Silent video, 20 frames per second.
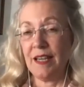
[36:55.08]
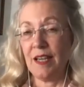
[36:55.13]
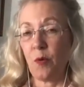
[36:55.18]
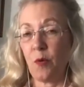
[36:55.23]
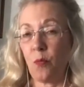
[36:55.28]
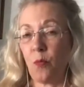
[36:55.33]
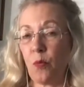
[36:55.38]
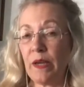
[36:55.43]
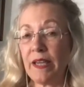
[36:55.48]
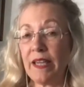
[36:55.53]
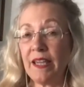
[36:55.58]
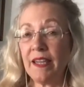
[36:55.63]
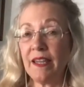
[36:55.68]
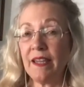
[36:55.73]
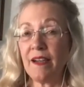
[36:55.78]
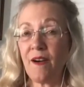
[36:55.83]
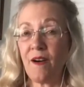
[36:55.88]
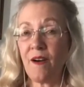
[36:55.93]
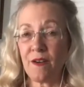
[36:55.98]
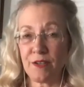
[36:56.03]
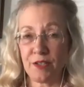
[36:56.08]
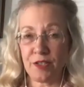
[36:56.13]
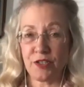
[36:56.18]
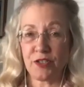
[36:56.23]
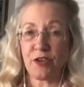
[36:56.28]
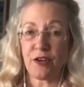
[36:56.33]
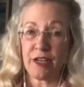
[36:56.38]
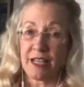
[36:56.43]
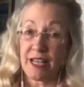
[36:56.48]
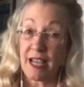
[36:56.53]
We are
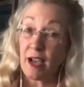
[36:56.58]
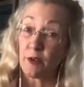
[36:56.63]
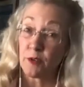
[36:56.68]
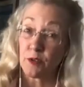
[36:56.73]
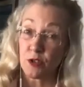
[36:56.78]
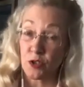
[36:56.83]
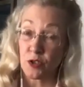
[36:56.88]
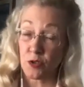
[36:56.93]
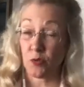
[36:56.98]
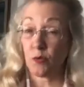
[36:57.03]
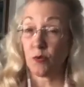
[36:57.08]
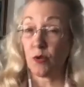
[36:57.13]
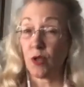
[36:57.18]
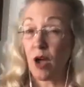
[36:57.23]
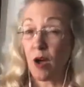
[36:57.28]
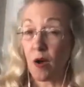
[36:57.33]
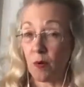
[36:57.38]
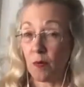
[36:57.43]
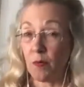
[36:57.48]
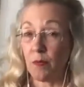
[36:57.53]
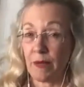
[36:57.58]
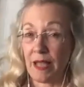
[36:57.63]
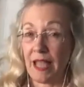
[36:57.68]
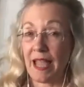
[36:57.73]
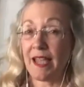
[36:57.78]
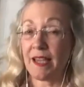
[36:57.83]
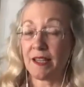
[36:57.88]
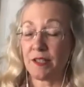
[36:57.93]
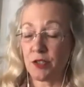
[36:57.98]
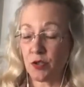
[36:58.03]
starting out too low,
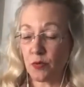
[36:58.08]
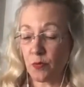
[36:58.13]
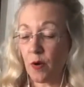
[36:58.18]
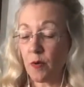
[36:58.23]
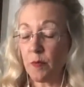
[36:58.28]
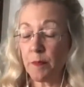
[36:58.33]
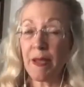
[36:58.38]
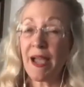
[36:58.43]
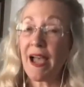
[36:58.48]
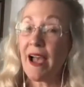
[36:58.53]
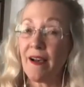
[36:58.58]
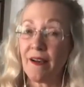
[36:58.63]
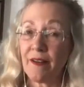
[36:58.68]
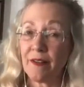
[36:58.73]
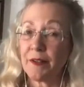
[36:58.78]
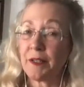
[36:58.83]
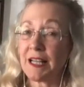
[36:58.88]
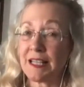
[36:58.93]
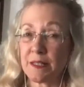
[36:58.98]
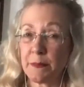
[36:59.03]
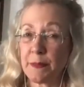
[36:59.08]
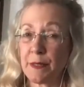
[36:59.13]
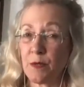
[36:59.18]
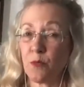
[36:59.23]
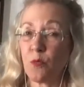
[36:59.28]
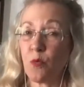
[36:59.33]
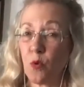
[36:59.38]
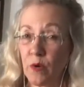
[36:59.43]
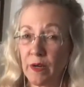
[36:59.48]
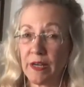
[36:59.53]
and Jerome Powell has been
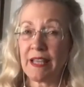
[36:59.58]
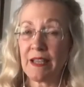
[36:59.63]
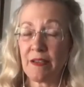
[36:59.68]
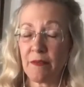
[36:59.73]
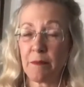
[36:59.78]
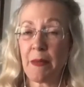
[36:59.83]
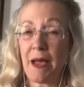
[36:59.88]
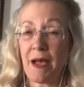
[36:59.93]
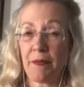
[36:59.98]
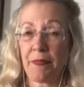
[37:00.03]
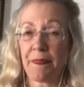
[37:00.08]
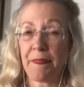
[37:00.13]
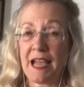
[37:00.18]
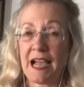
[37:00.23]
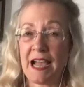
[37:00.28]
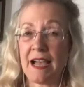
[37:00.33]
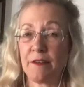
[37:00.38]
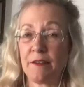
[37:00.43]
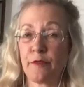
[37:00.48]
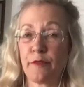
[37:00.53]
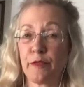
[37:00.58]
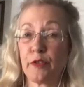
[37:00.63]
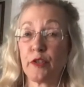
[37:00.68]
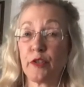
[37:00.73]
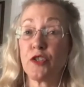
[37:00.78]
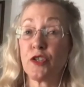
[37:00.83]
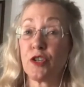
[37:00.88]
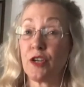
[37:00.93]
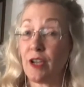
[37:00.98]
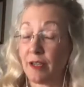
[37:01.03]
warning about that for
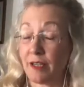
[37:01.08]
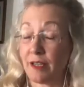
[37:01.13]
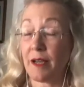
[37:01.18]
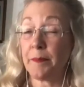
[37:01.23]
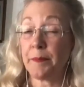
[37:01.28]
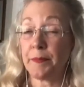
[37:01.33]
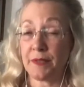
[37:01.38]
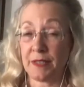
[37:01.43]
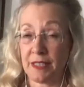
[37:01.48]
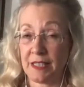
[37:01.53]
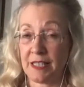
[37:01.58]
a couple of